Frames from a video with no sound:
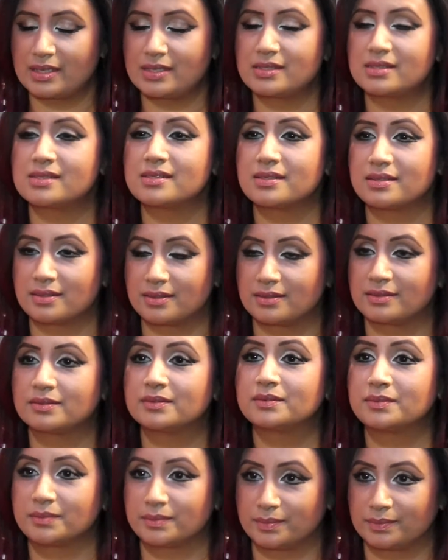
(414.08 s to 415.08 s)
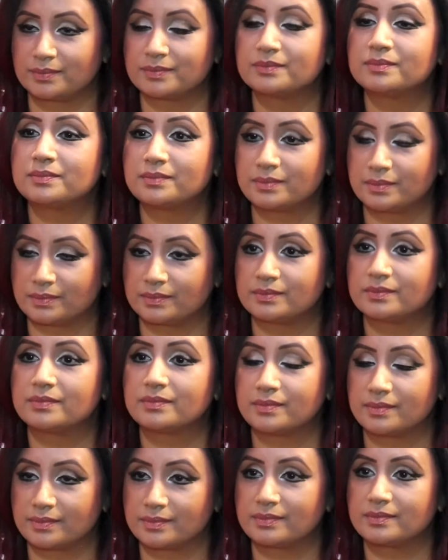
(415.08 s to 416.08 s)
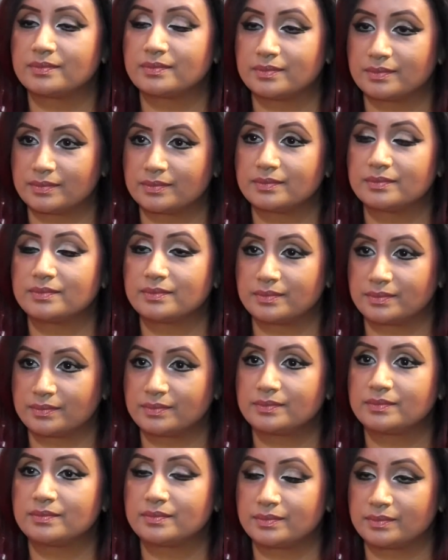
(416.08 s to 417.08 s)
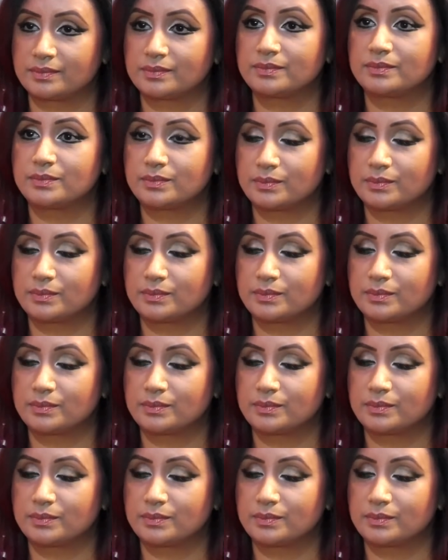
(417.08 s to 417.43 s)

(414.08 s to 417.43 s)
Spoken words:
India is so much bigger. And so if there's